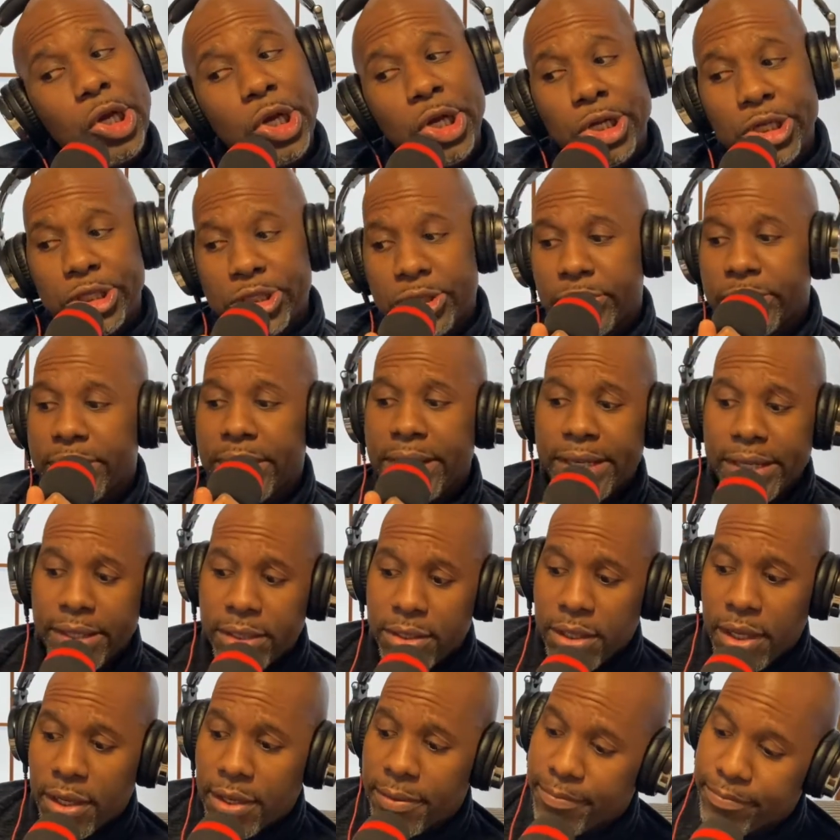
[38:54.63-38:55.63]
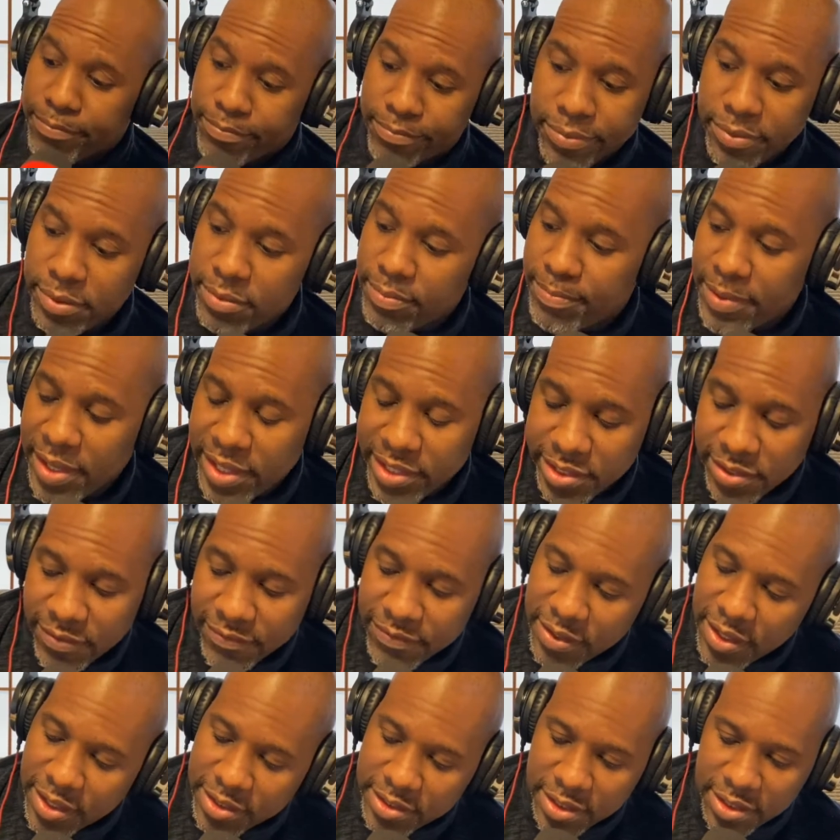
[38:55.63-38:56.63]
So yeah, best of
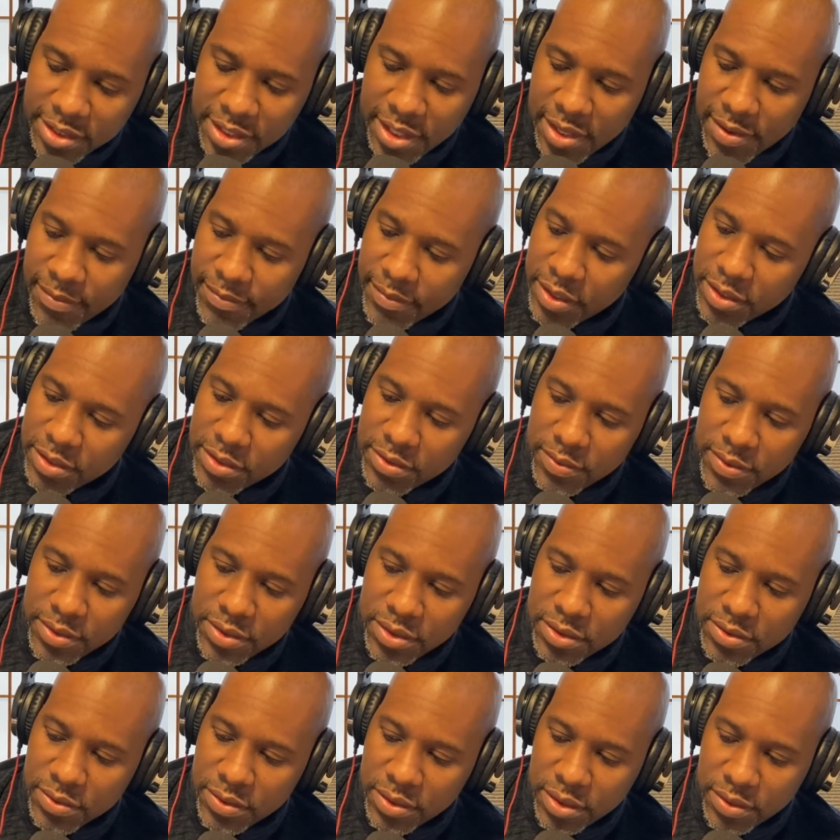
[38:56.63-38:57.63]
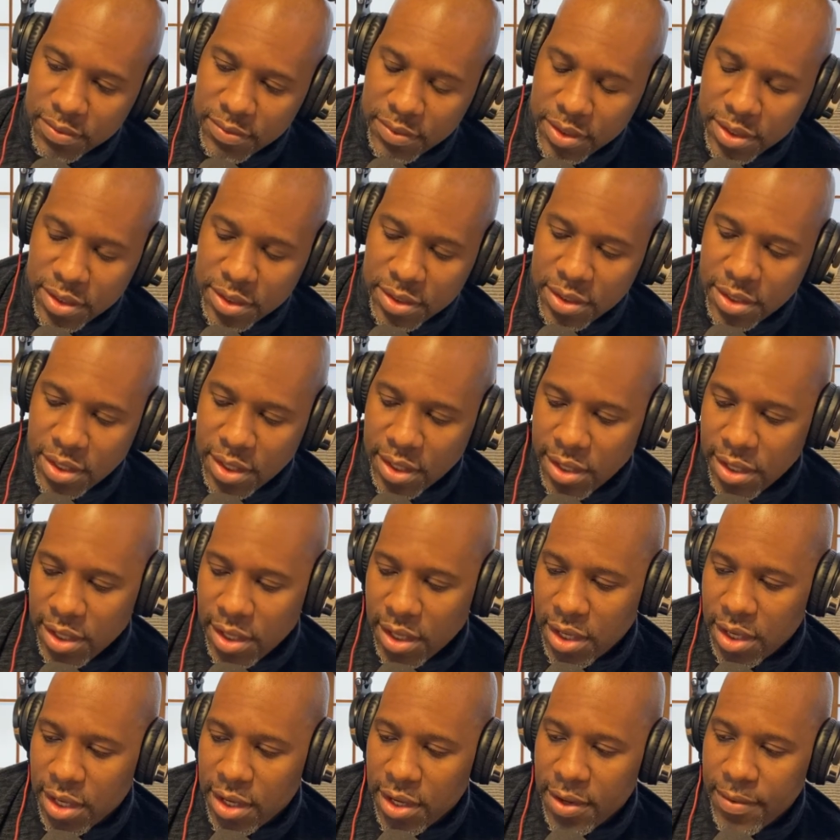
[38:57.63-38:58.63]
luck to them in 2021.
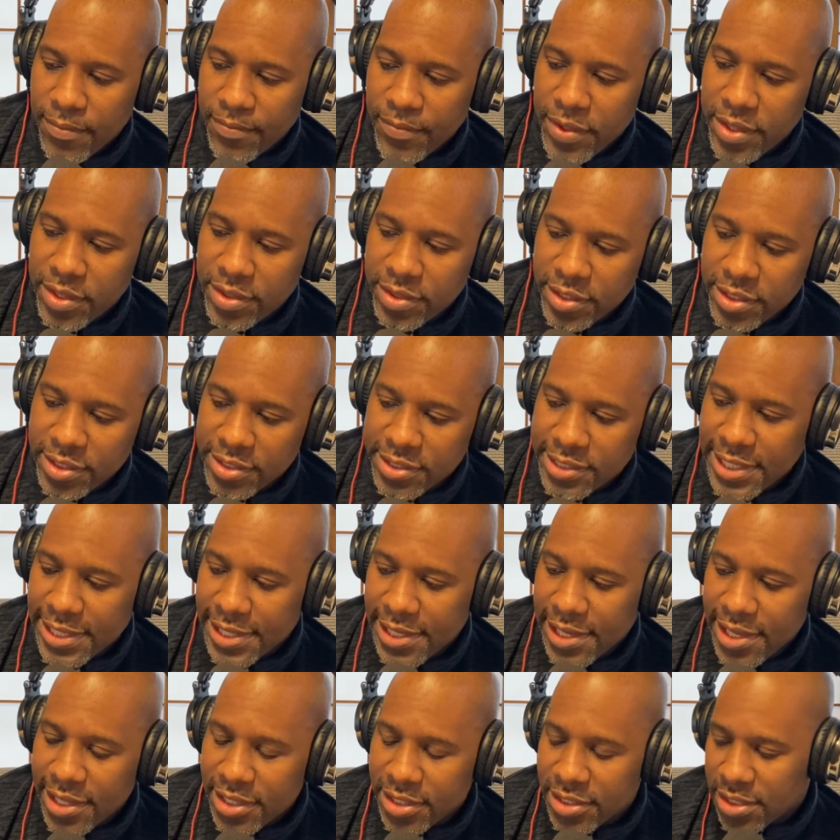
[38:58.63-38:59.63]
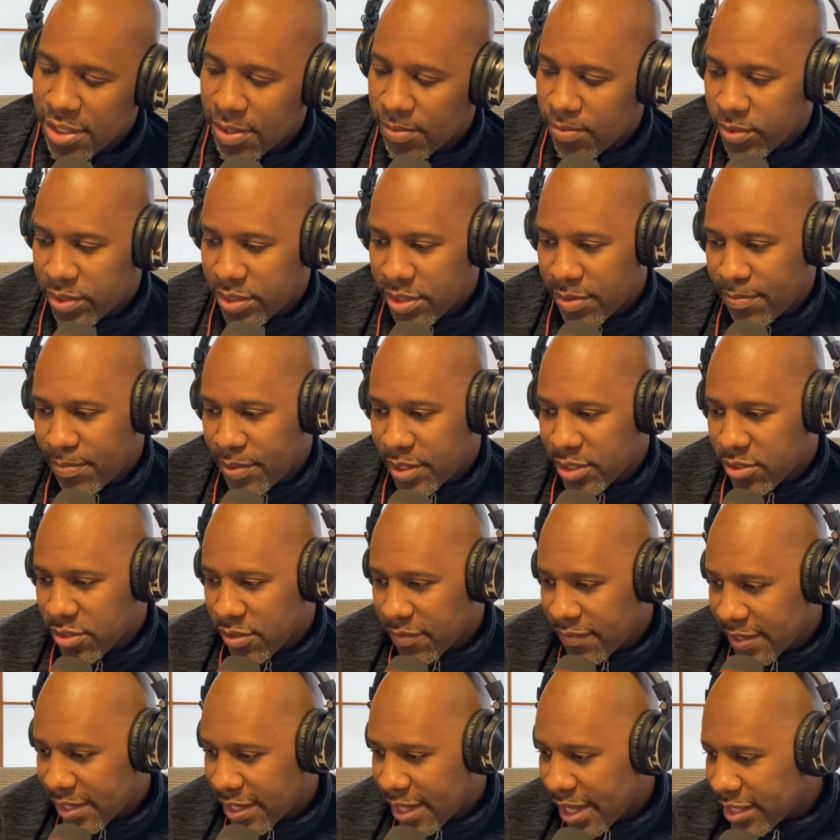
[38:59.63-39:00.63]
And this thing ends up with a picture
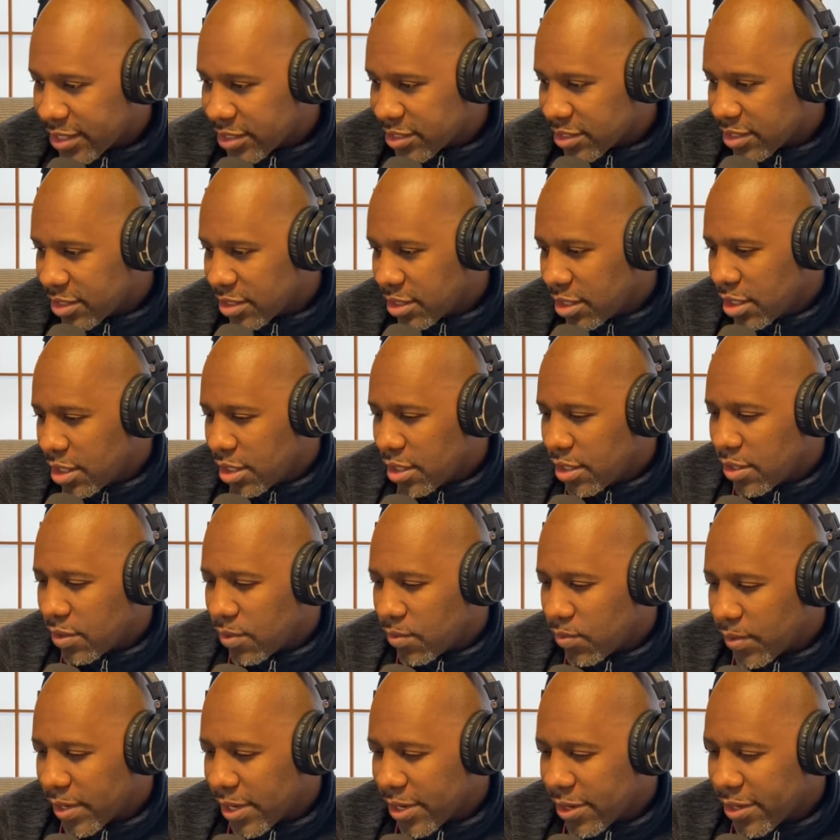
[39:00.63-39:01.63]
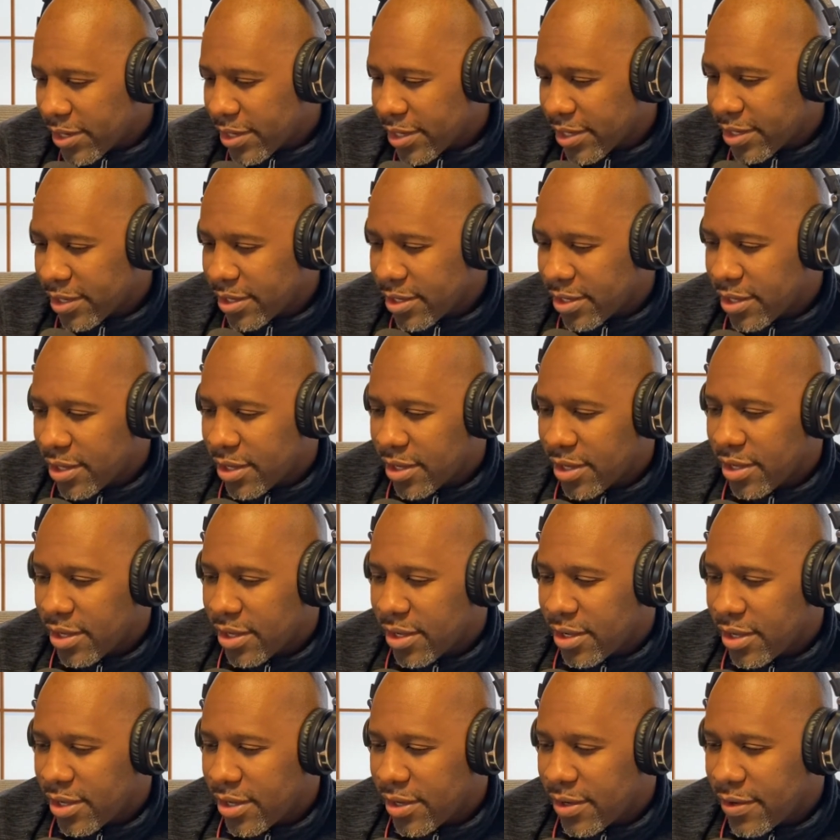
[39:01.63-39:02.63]
of a geisha wearing
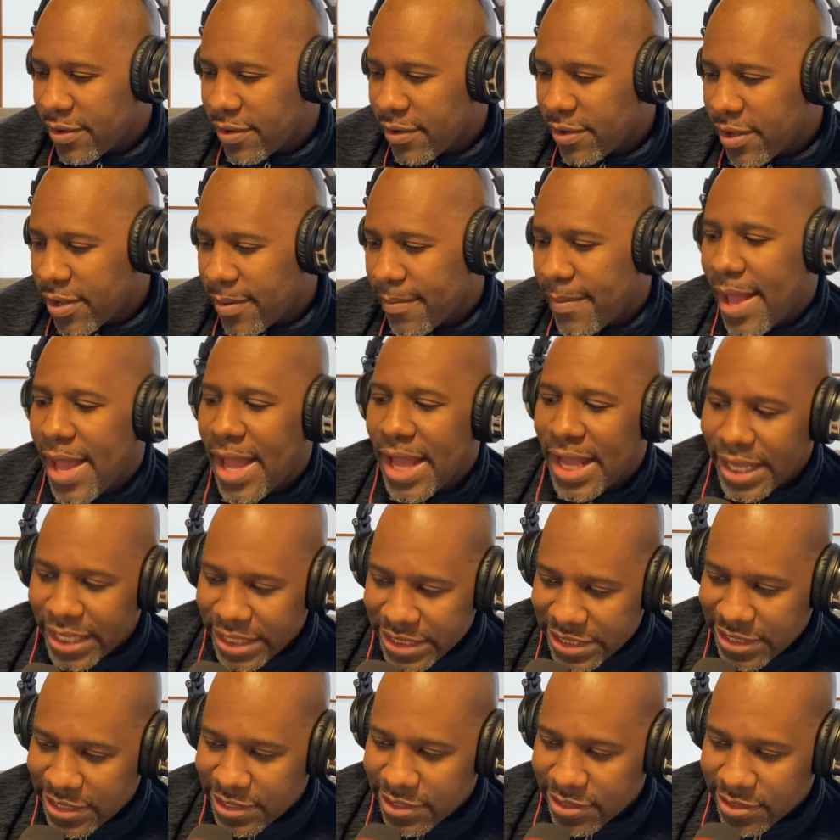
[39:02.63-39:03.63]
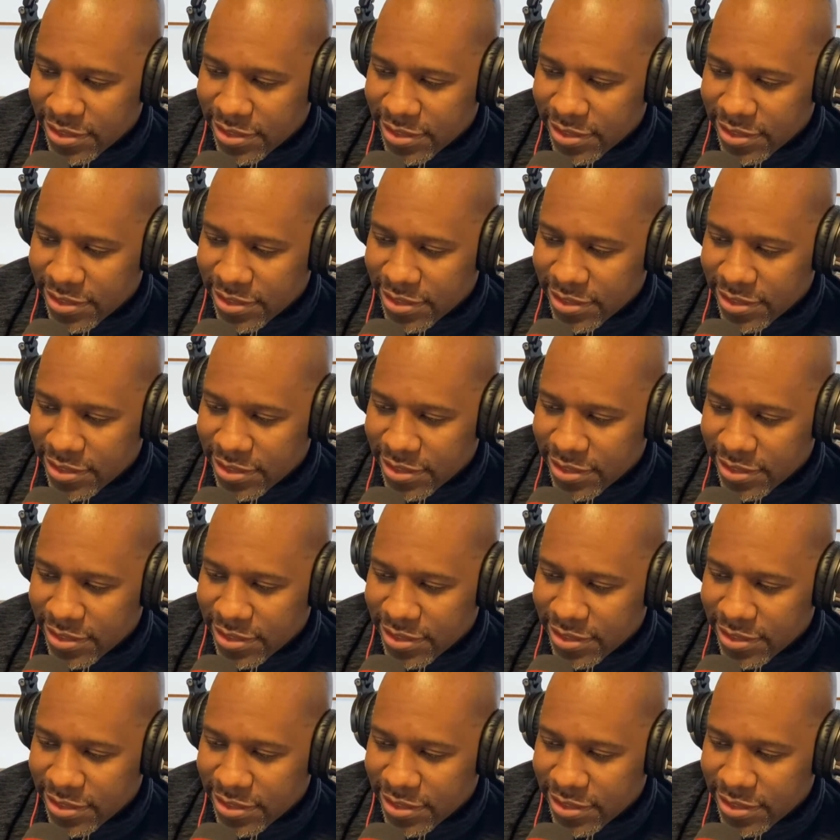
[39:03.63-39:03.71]
a mask,